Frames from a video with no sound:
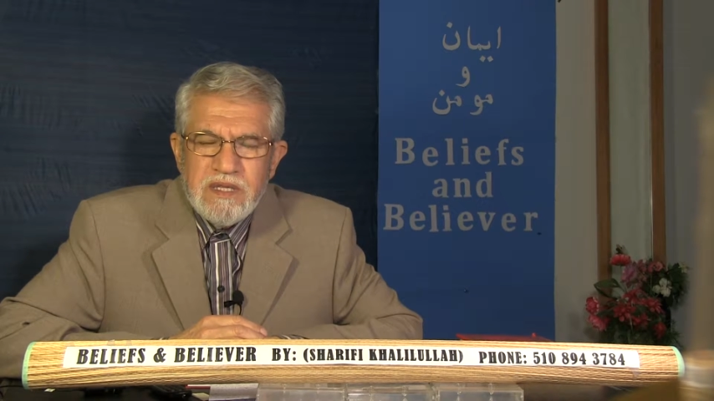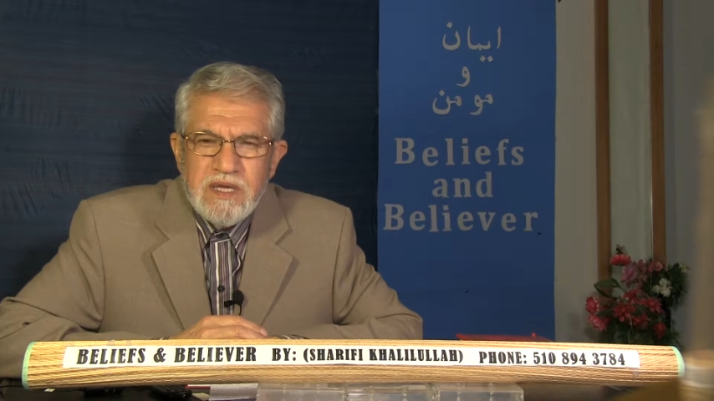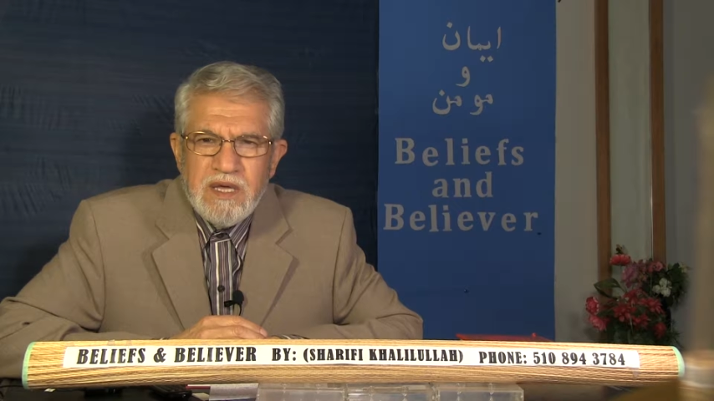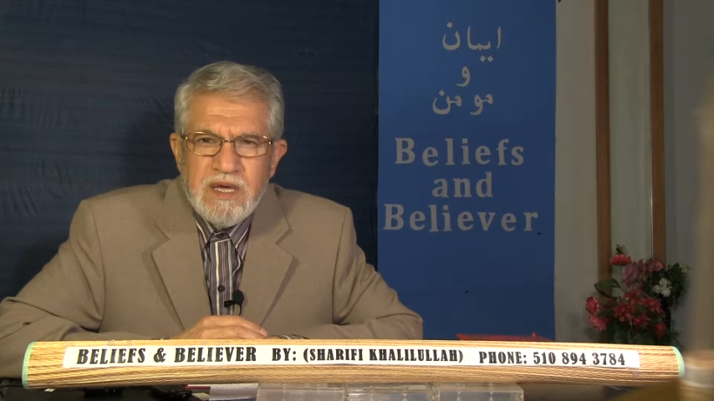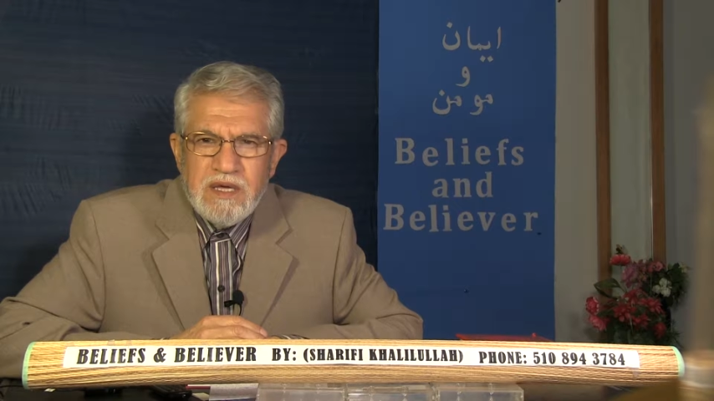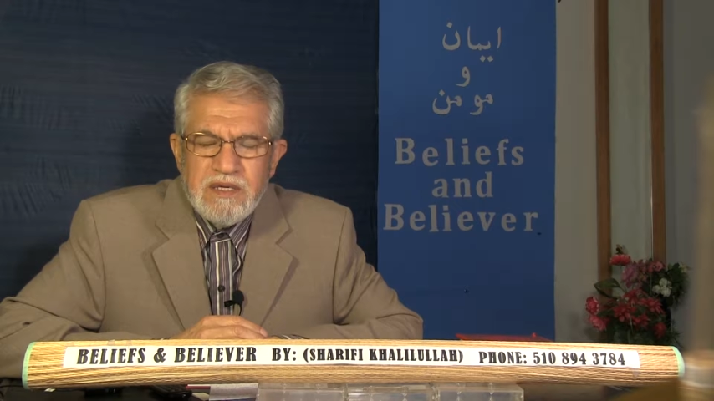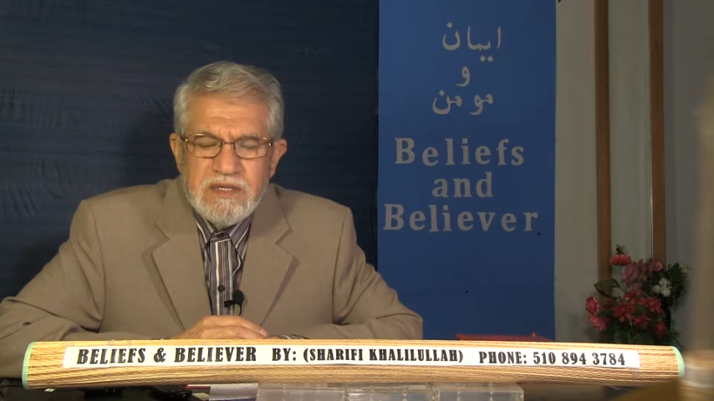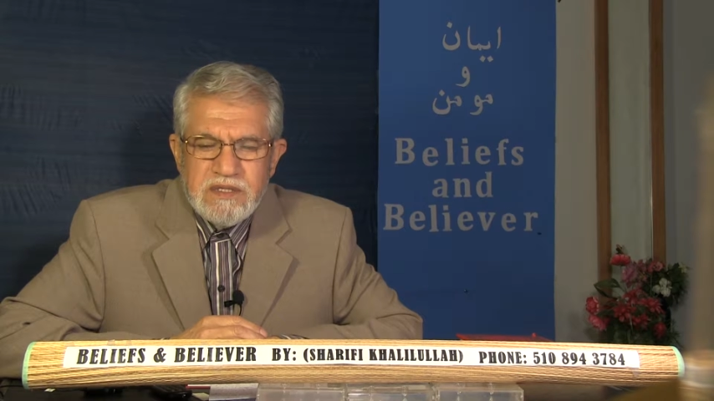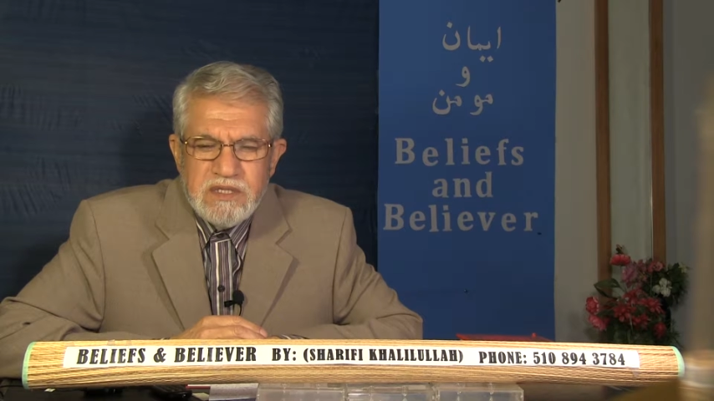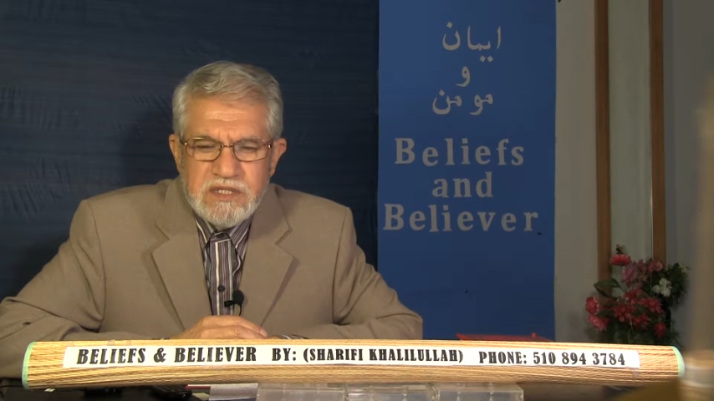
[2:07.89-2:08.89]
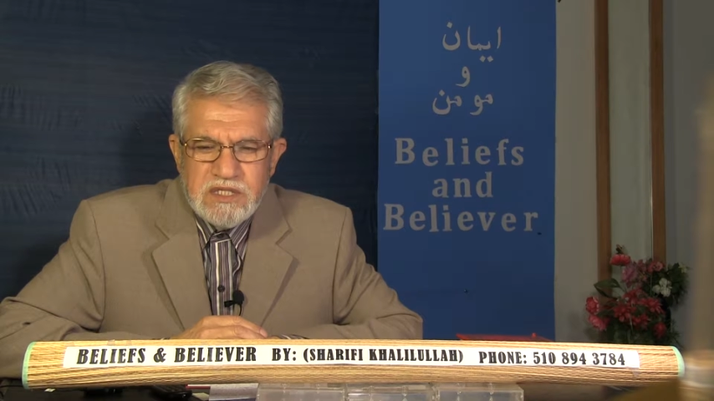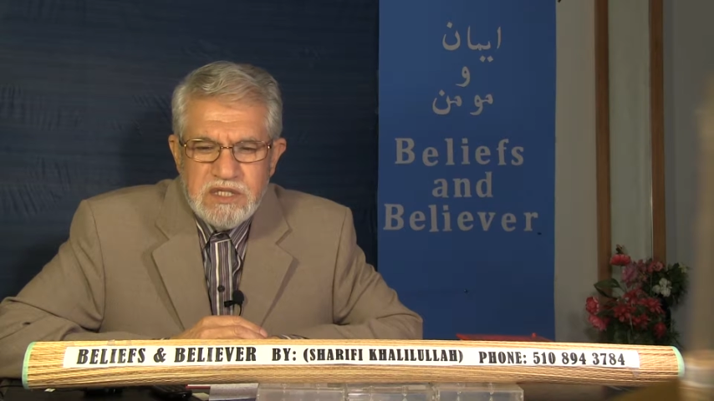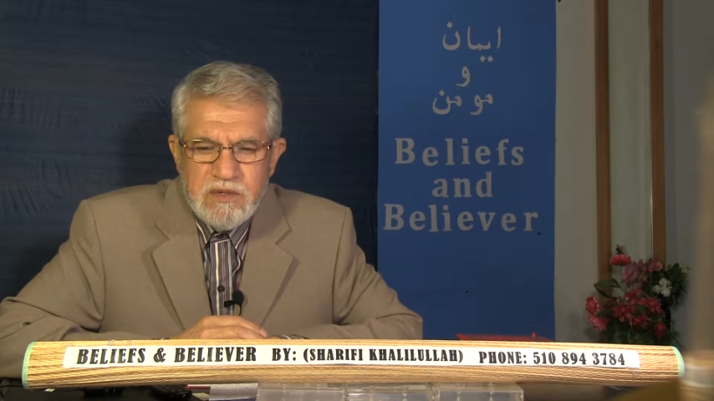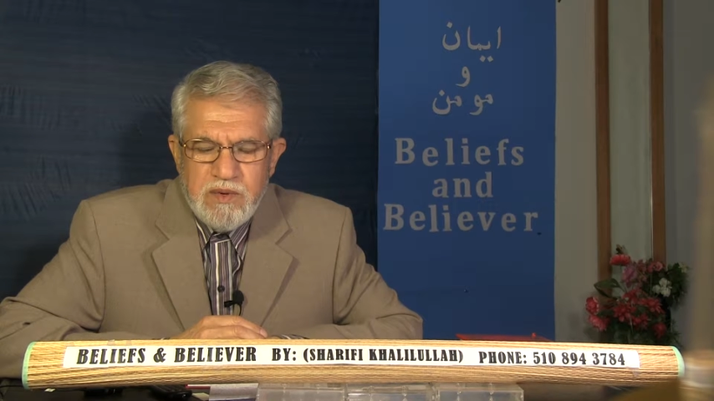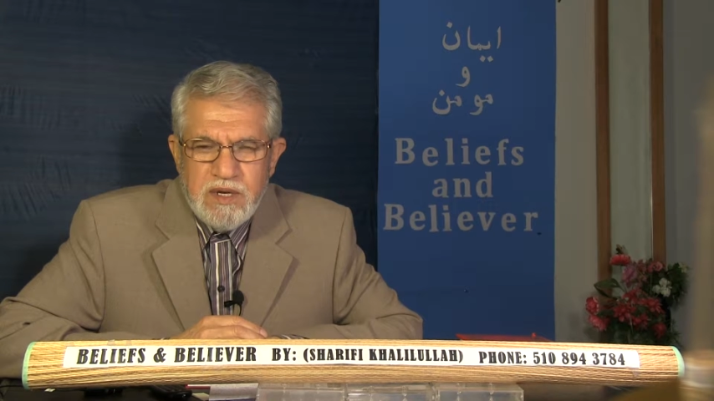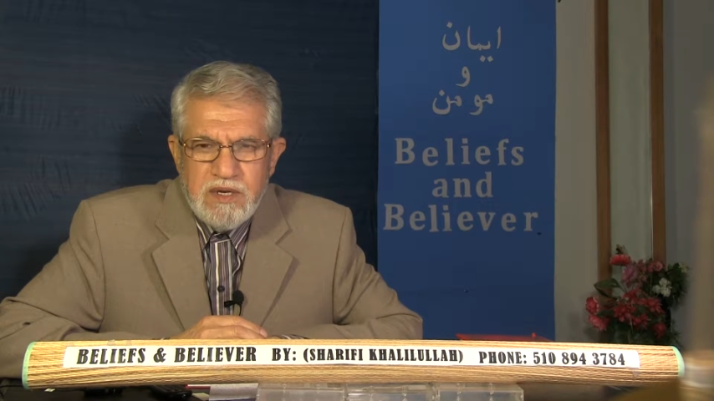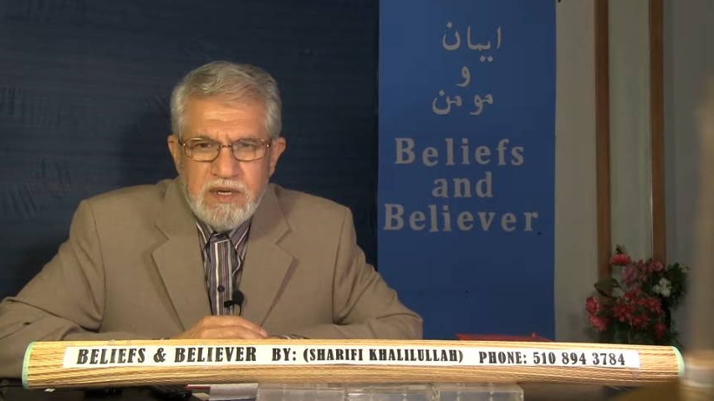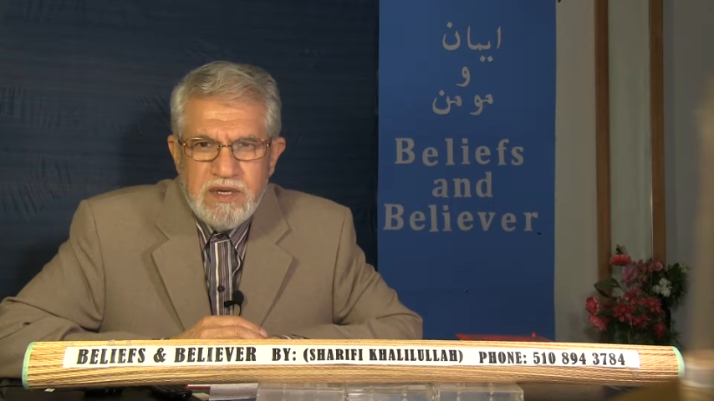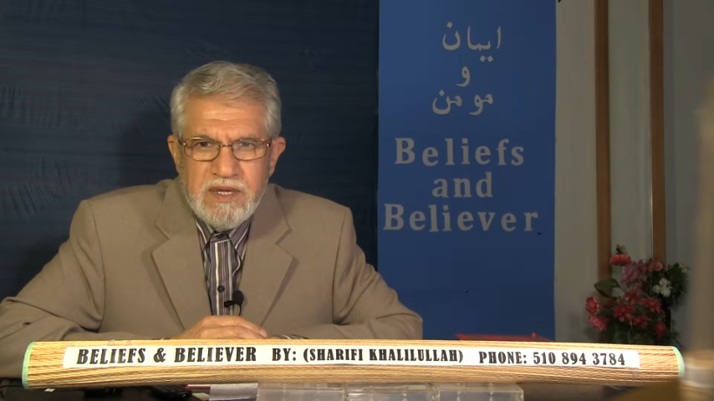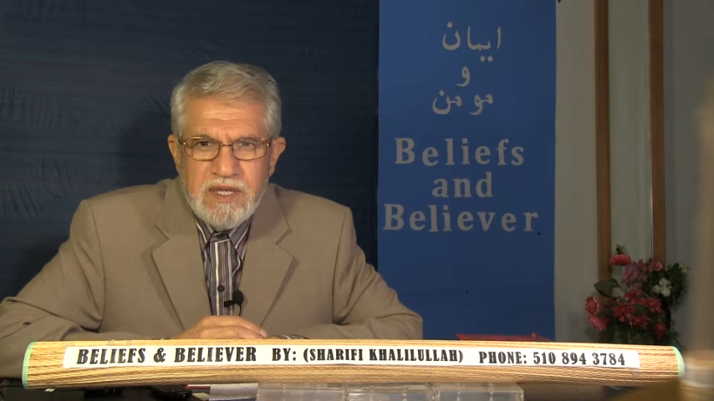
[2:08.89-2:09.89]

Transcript: this is the one,